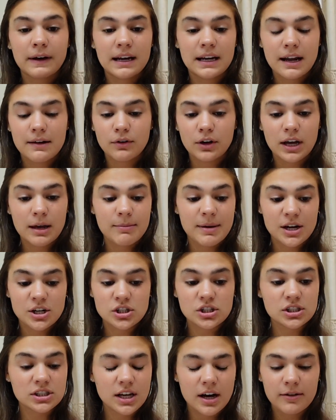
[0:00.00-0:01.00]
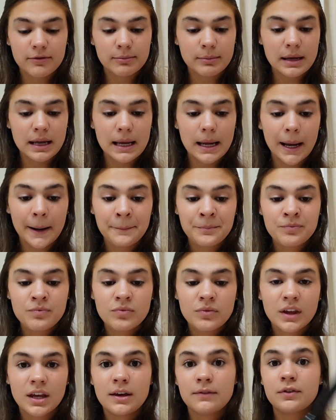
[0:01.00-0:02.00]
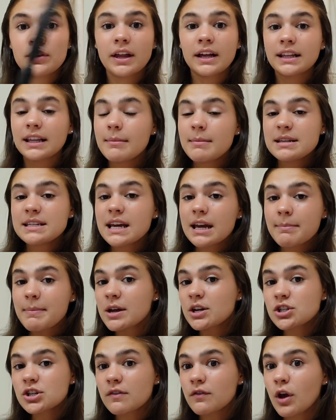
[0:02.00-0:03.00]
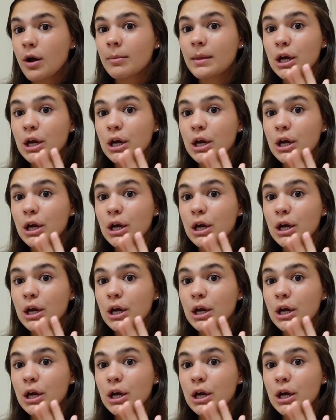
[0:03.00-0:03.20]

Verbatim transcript: I never get pictures of me. If you're like, let me take a picture of you, I'm